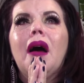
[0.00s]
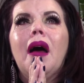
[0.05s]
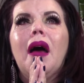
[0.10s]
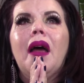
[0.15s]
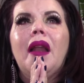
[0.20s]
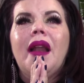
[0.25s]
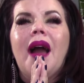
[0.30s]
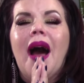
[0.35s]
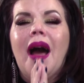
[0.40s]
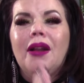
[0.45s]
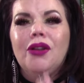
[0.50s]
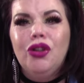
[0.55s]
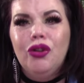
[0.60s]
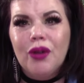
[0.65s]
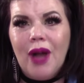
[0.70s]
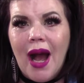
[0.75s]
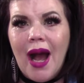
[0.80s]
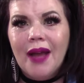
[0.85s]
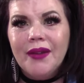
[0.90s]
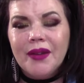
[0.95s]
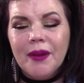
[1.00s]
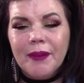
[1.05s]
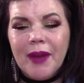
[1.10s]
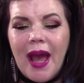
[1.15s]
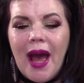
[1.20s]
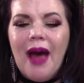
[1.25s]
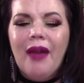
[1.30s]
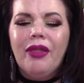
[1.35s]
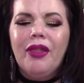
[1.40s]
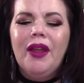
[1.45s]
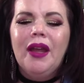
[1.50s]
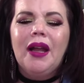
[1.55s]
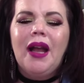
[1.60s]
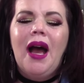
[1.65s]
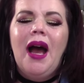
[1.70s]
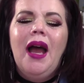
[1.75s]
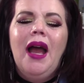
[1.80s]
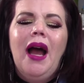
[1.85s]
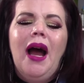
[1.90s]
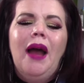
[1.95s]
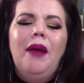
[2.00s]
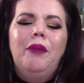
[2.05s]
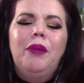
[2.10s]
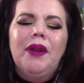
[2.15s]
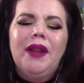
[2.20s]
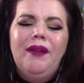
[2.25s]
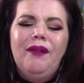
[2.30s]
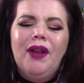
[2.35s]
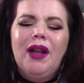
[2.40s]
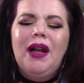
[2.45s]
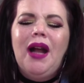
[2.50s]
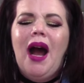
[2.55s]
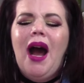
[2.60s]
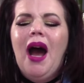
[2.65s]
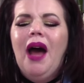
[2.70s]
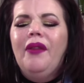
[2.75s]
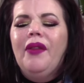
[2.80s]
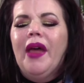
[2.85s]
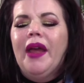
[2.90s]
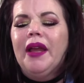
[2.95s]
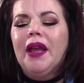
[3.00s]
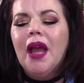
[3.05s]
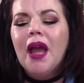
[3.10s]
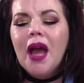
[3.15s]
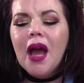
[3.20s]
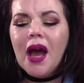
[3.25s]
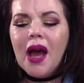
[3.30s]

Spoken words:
and you guys, I'm Catholic, I believe in God, like,